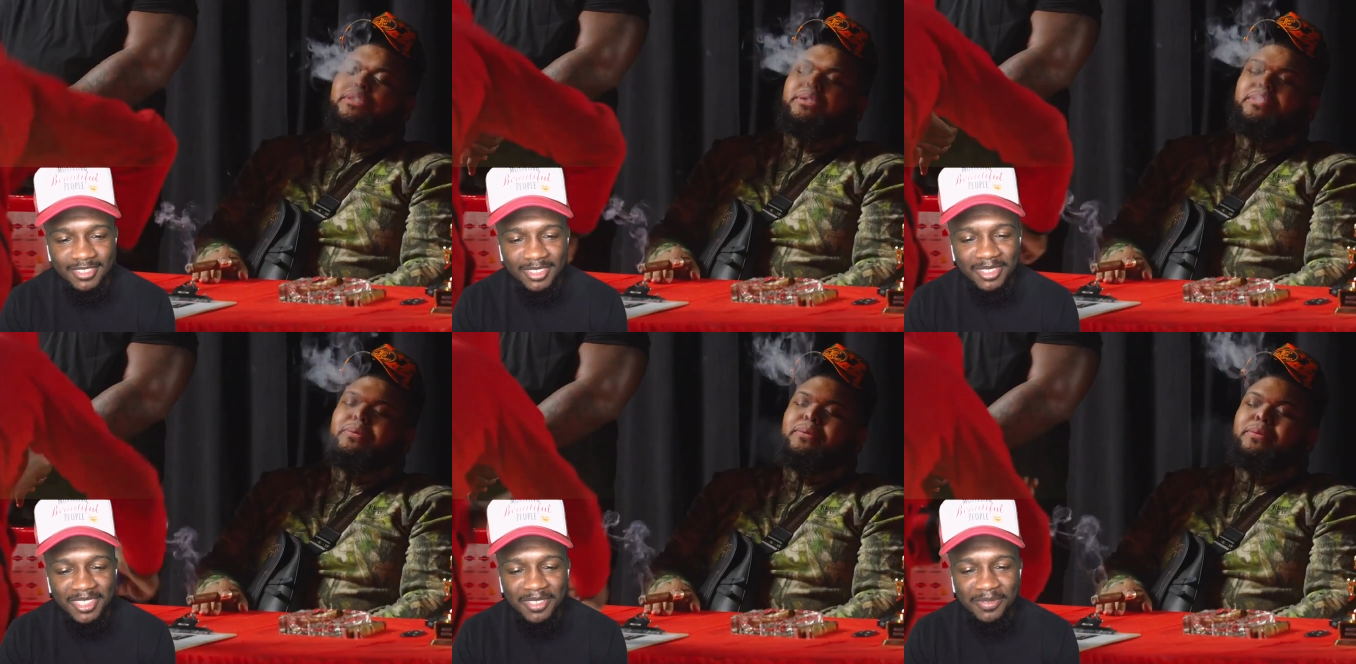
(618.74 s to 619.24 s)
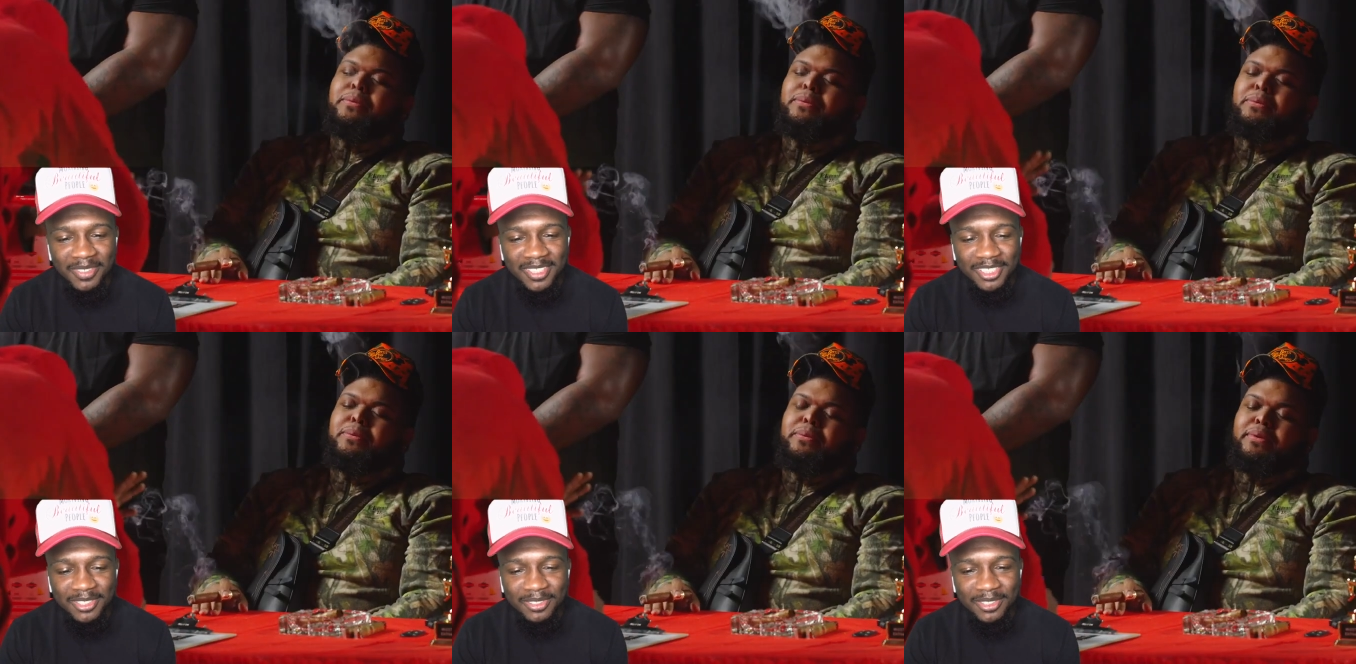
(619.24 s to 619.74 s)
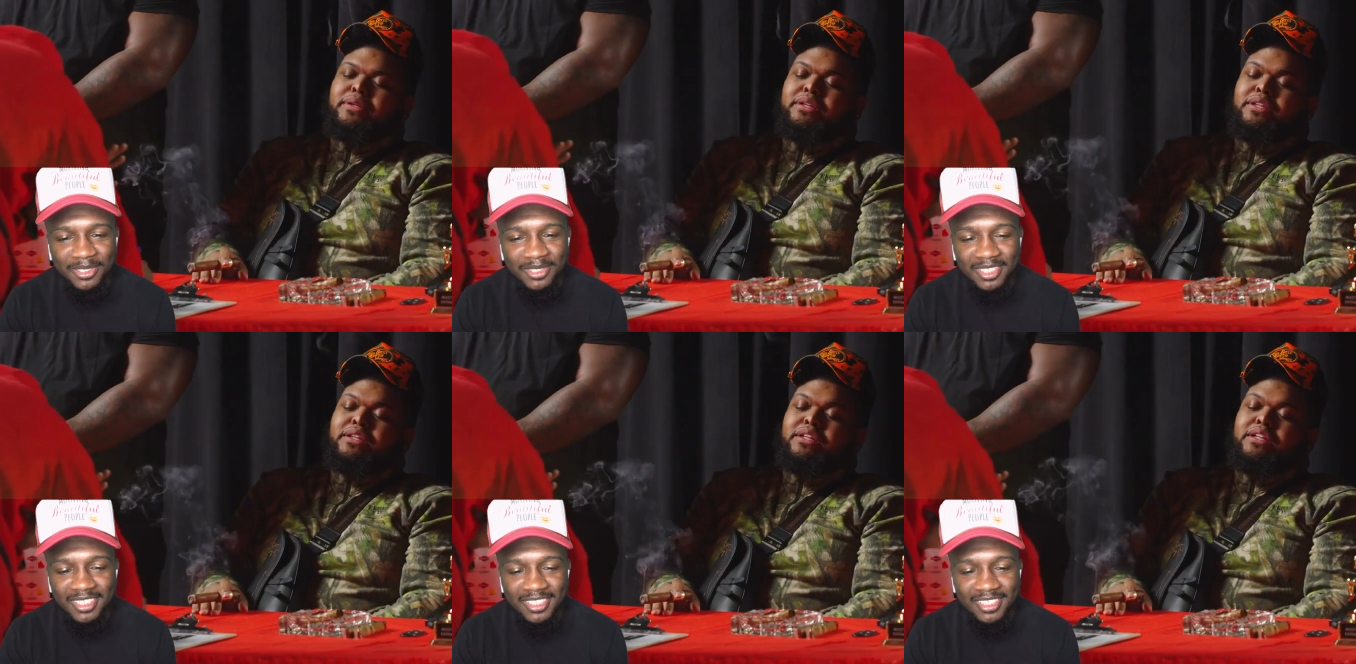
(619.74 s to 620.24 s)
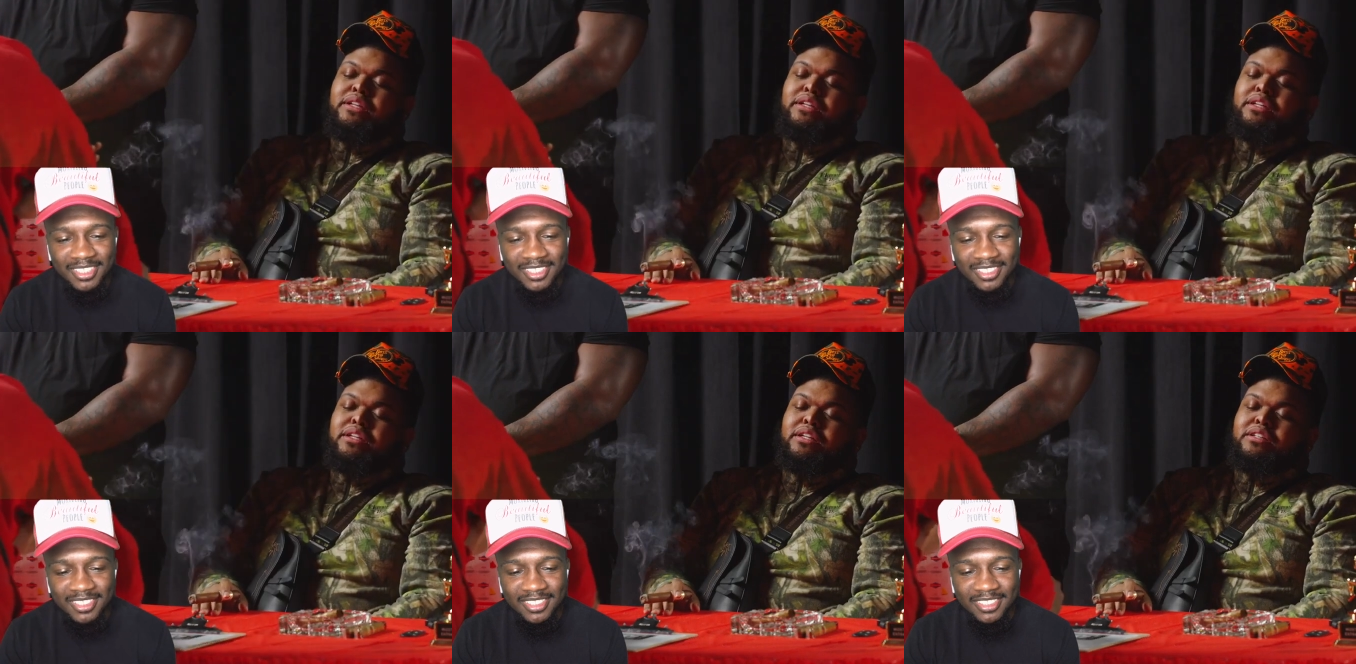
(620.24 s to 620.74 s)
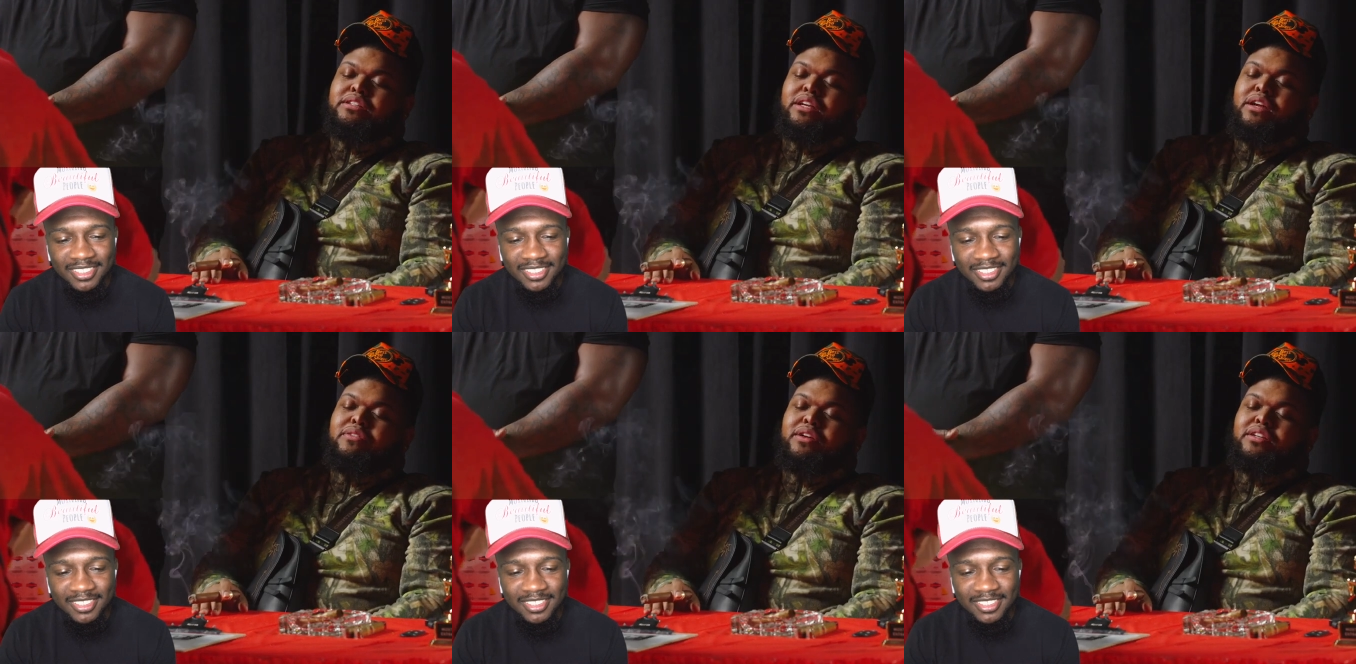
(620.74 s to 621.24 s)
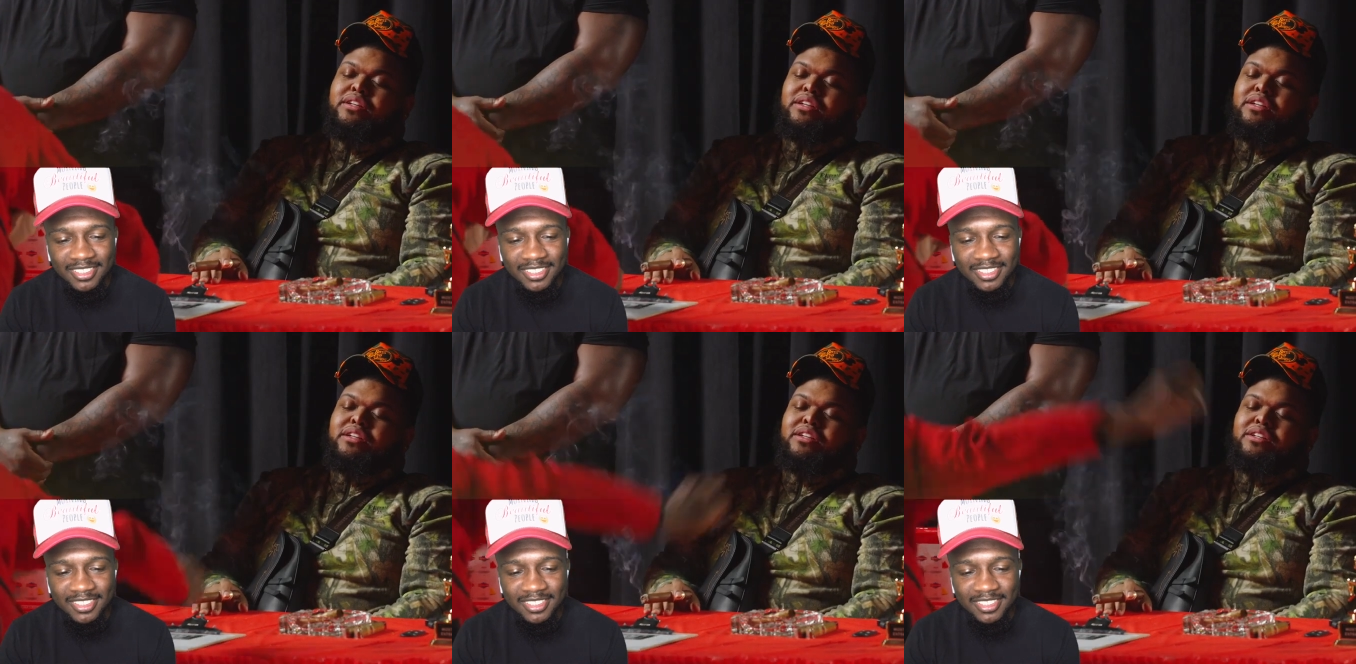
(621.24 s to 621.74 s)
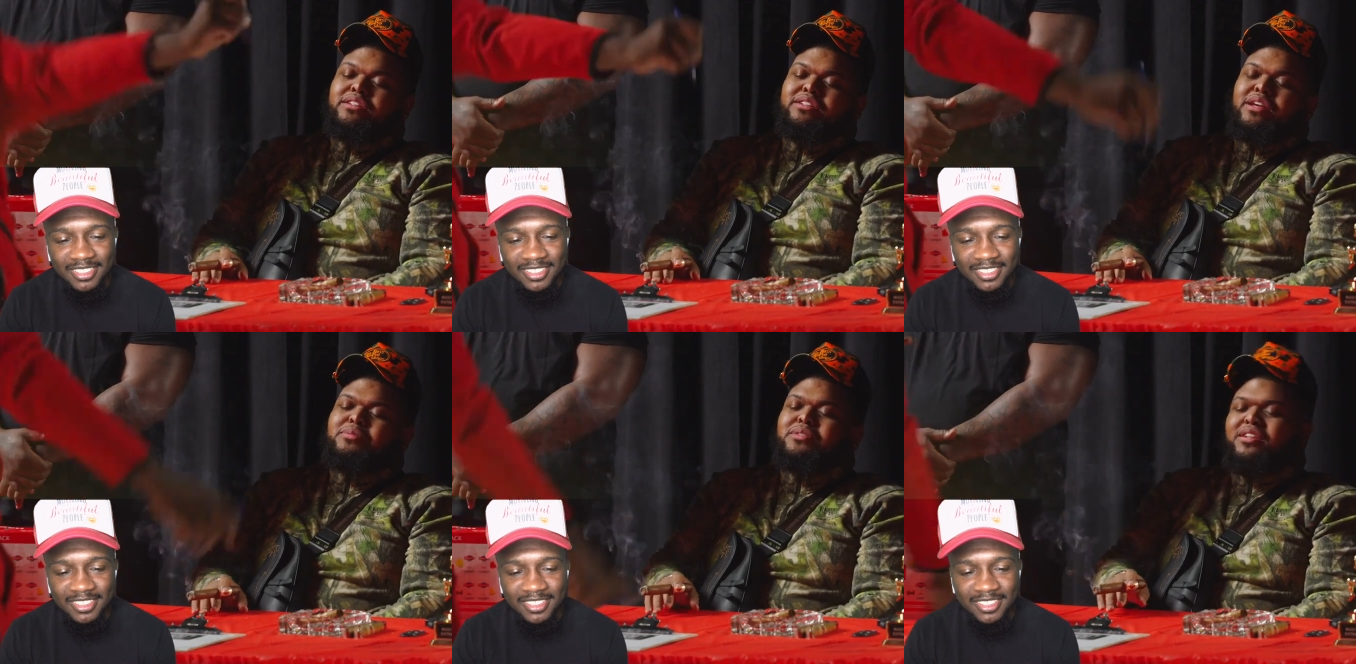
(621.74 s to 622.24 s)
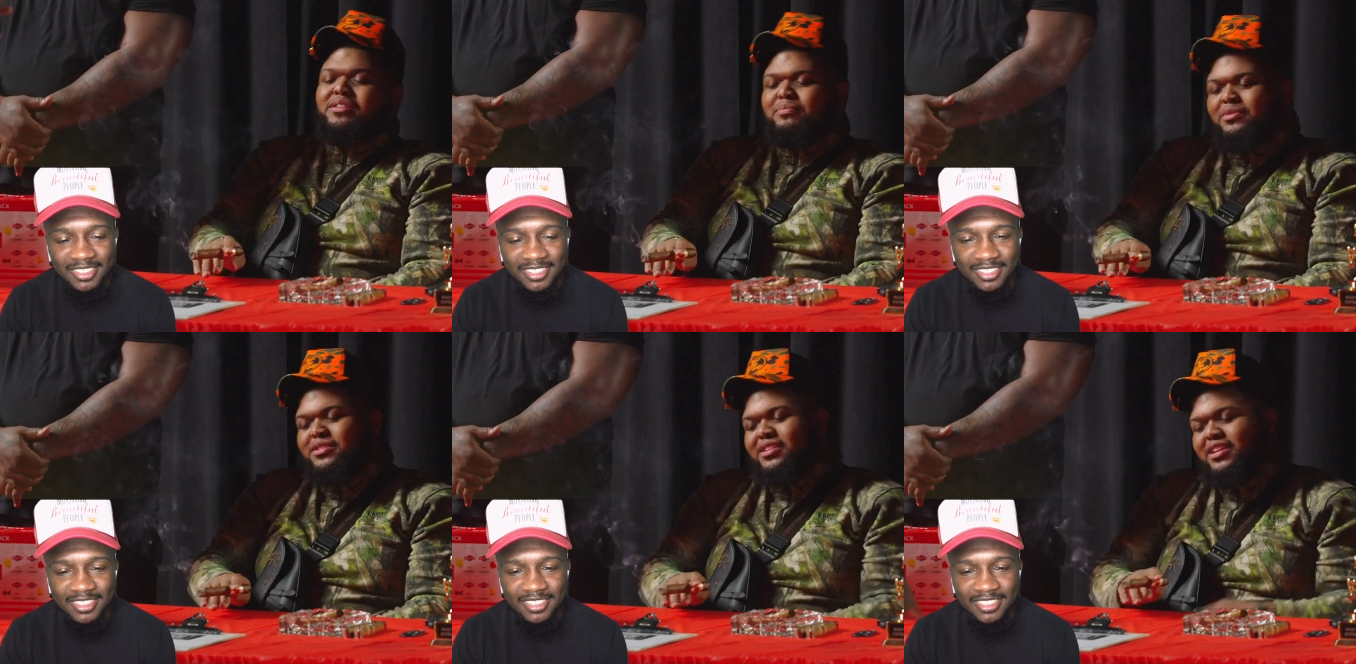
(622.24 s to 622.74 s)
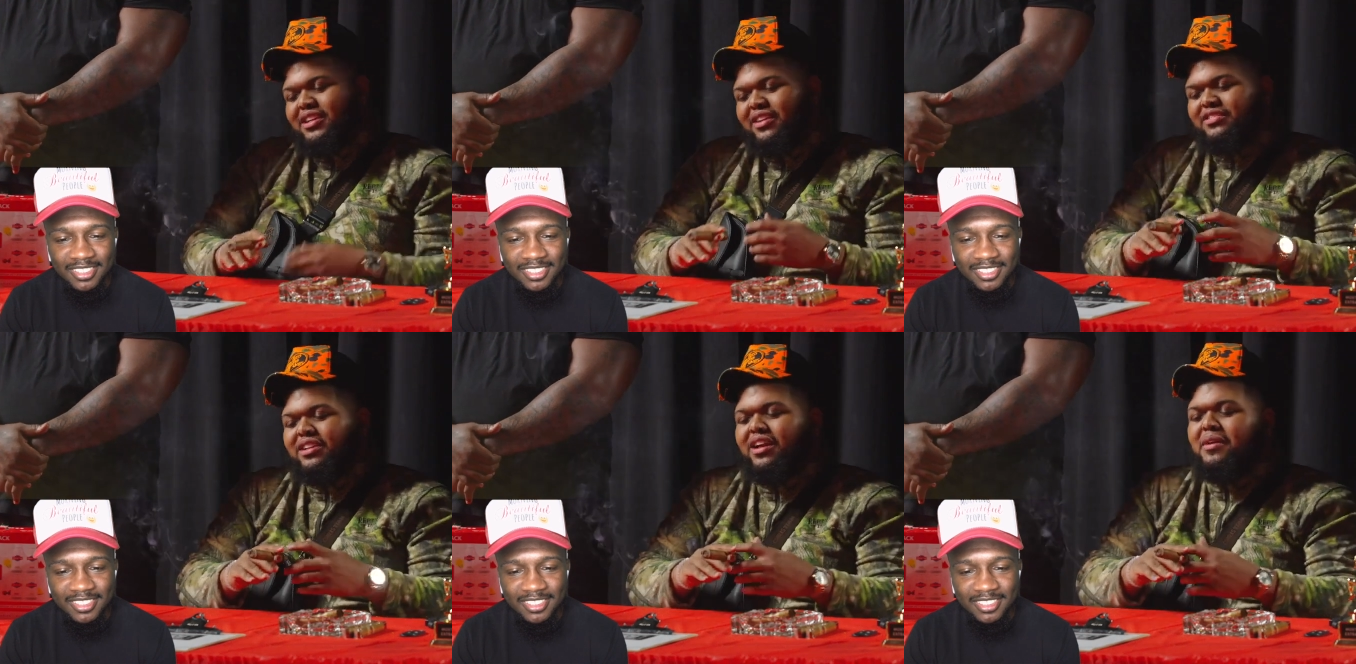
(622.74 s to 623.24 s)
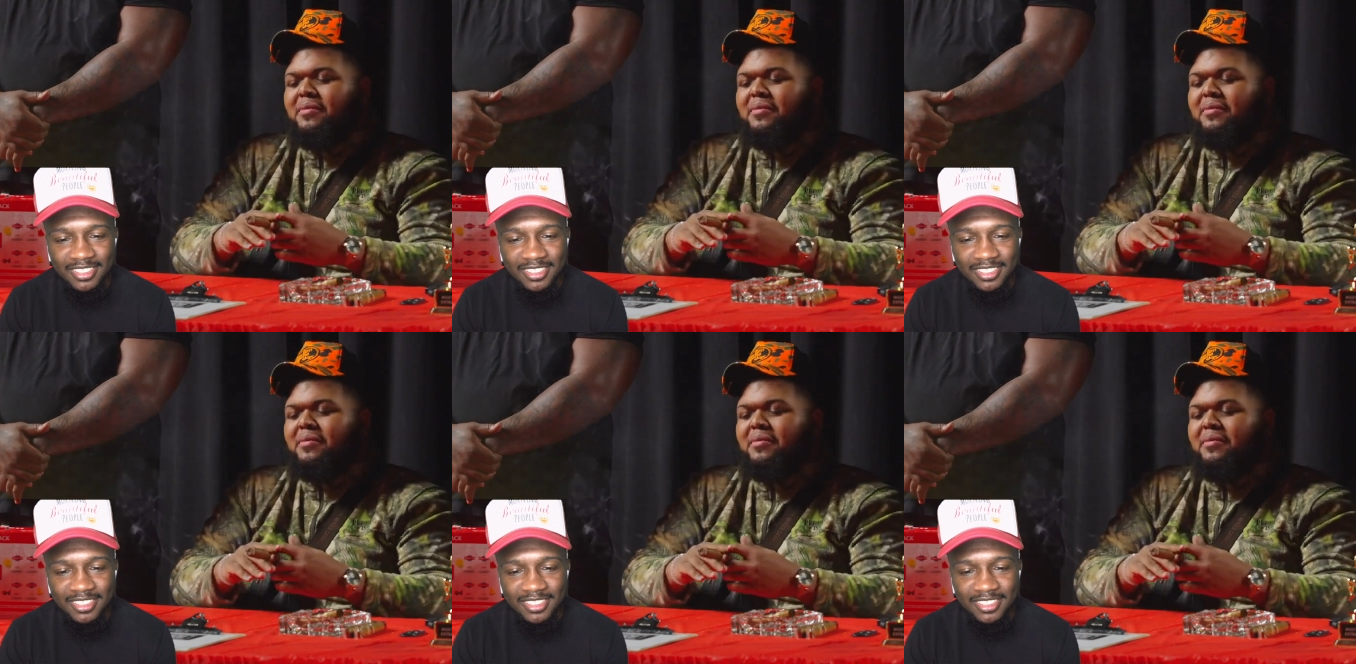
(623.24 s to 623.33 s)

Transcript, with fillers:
Speaker 1: What the fuck is you doing? Yeah, sign right there. Type shit. Appreciate that sign.